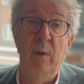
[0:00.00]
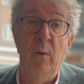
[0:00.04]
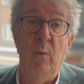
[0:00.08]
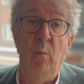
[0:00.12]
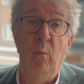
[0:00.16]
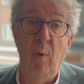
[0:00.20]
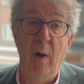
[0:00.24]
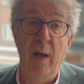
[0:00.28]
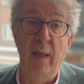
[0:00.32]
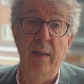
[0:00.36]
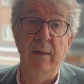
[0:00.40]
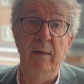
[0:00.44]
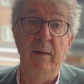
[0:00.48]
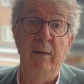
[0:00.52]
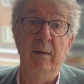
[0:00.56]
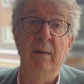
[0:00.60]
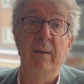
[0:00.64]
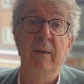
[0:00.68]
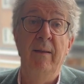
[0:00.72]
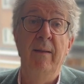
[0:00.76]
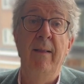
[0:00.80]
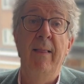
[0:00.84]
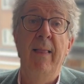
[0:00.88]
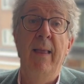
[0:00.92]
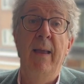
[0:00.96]
One,
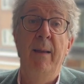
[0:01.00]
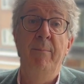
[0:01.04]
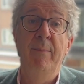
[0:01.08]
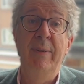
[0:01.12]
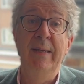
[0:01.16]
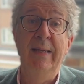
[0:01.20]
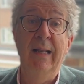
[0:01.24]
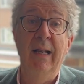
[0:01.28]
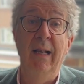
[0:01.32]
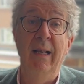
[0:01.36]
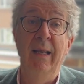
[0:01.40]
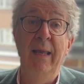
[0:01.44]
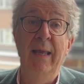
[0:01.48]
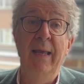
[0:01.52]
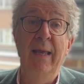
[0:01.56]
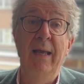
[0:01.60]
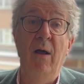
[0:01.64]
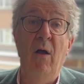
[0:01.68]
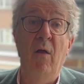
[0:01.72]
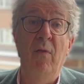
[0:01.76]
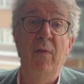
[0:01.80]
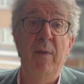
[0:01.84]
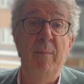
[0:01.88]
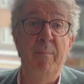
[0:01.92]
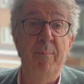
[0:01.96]
be clear
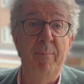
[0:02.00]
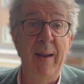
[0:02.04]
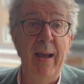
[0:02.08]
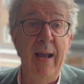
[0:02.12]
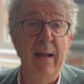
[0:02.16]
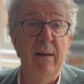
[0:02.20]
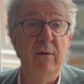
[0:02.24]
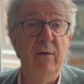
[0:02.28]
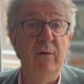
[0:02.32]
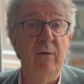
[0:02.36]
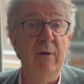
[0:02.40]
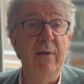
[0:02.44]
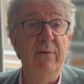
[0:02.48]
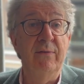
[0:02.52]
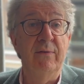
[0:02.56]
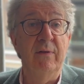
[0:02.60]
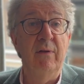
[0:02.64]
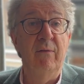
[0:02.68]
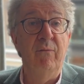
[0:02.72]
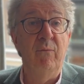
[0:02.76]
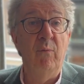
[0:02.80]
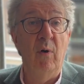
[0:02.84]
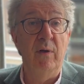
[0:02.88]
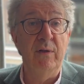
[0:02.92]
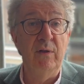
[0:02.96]
on the boundaries
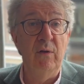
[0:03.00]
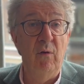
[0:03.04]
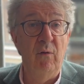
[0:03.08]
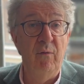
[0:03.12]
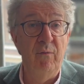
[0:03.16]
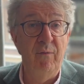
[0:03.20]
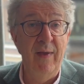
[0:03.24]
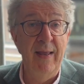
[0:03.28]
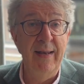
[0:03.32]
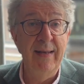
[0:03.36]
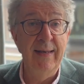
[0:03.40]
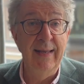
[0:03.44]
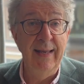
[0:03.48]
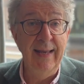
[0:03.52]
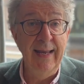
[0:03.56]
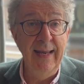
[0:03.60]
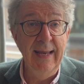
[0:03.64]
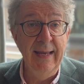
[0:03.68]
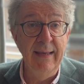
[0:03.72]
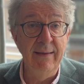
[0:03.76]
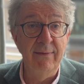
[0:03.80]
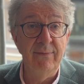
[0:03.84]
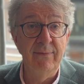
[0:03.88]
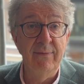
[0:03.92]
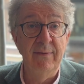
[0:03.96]
of what your vendor
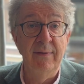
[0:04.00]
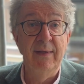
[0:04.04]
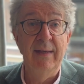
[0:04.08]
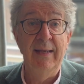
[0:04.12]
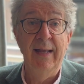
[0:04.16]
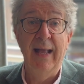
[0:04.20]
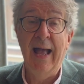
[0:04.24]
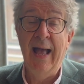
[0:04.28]
is